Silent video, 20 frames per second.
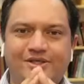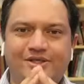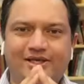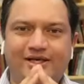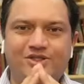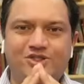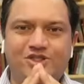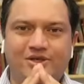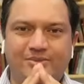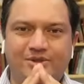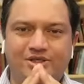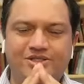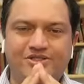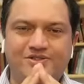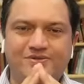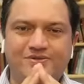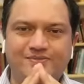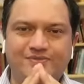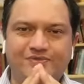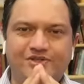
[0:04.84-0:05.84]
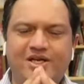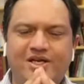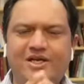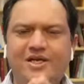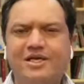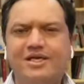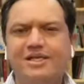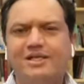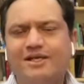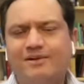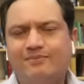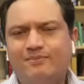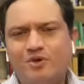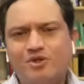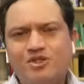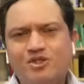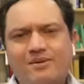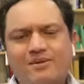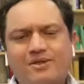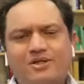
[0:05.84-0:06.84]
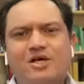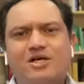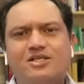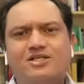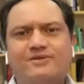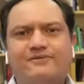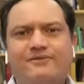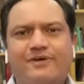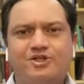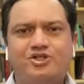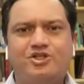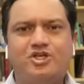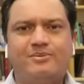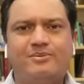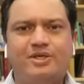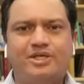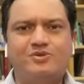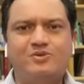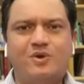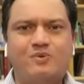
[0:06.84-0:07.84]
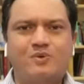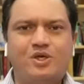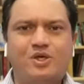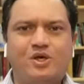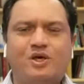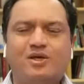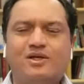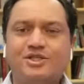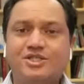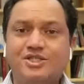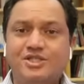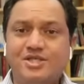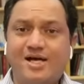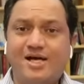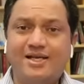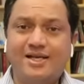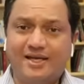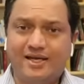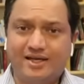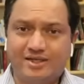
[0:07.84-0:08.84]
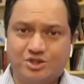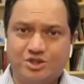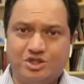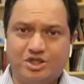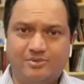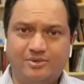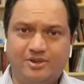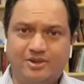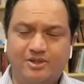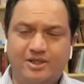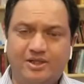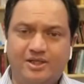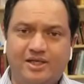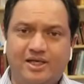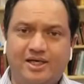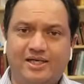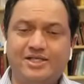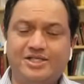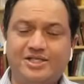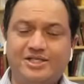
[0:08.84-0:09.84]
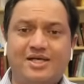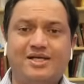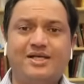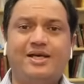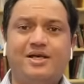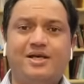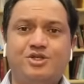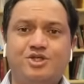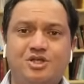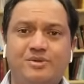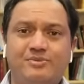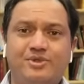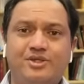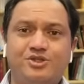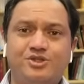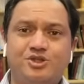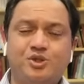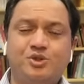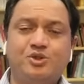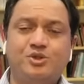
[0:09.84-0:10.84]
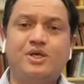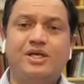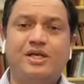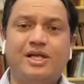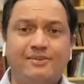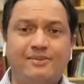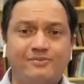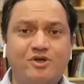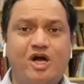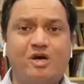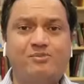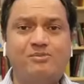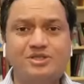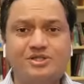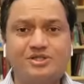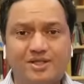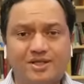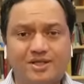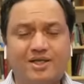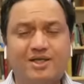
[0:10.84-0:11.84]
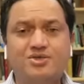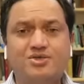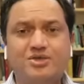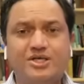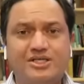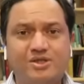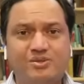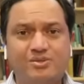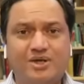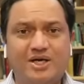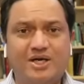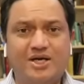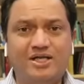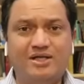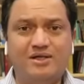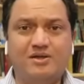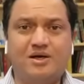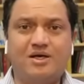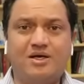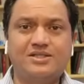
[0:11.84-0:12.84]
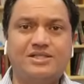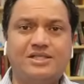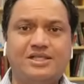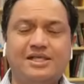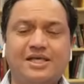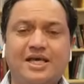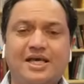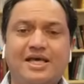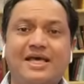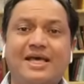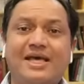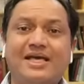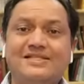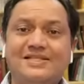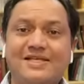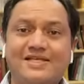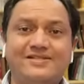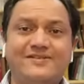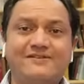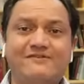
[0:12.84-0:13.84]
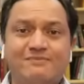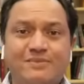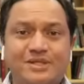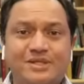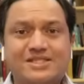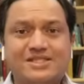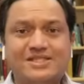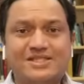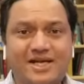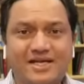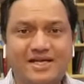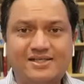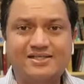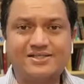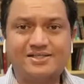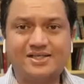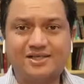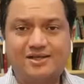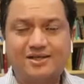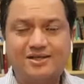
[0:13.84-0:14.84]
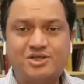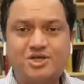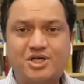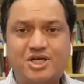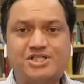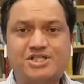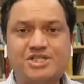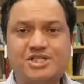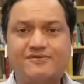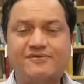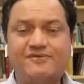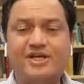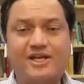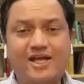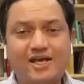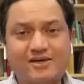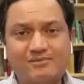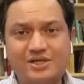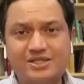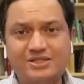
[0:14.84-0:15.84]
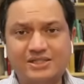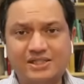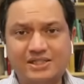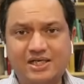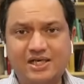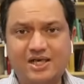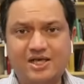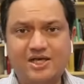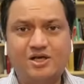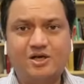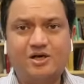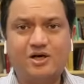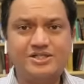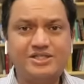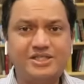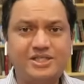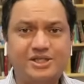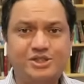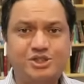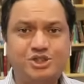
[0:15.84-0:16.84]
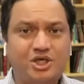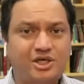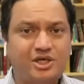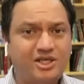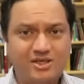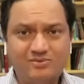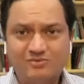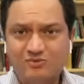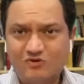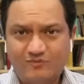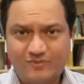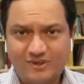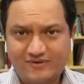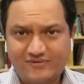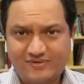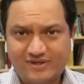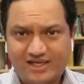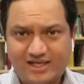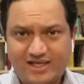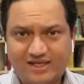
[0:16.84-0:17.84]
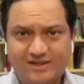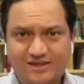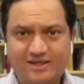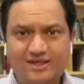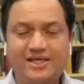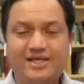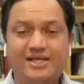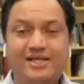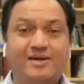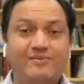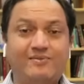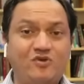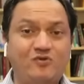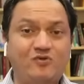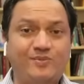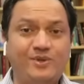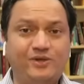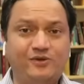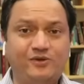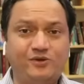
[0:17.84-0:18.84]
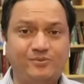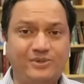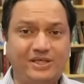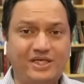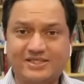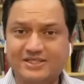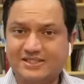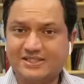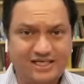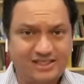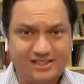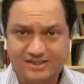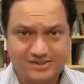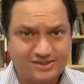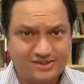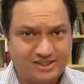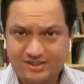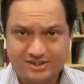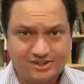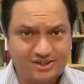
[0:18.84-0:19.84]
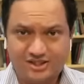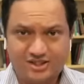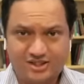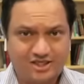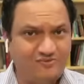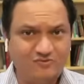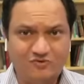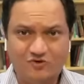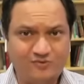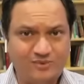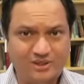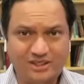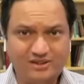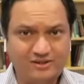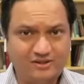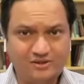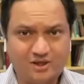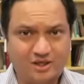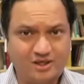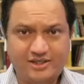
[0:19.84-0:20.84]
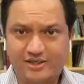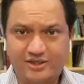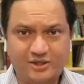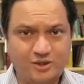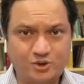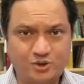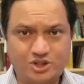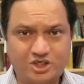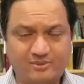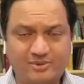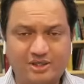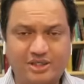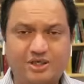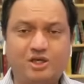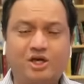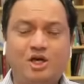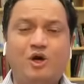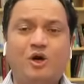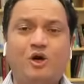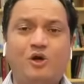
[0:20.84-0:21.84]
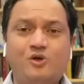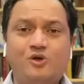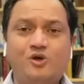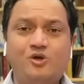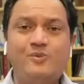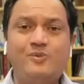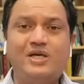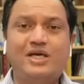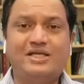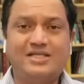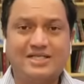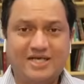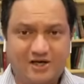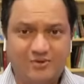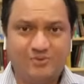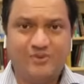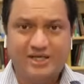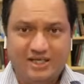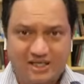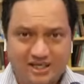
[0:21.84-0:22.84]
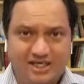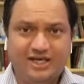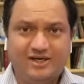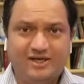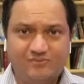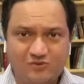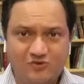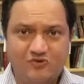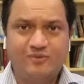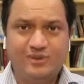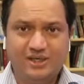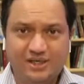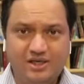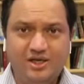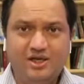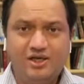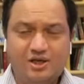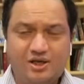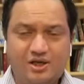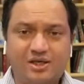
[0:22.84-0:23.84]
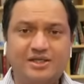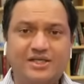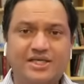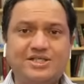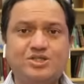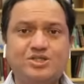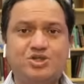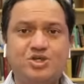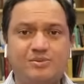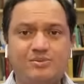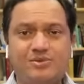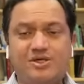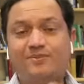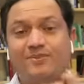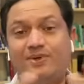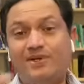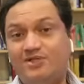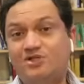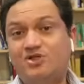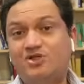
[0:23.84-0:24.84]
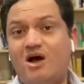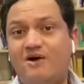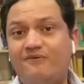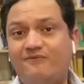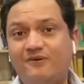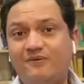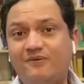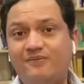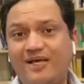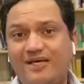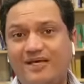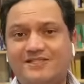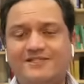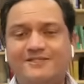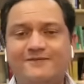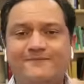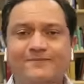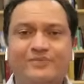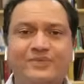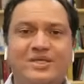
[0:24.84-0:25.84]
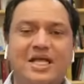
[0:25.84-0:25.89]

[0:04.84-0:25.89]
your head tremors. The most common cause of head tremor is what we call dystonic head tremor. A dystonic head tremor is due to an abnormal circuitry in the brain causing excessive muscle tightness and contraction of the neck muscle, causing a jerky movement of the head. That movement could be a side-to-side jerky movement called a no tremor, or could be a downbeating head movement called a yes tremor, but it's often mixed.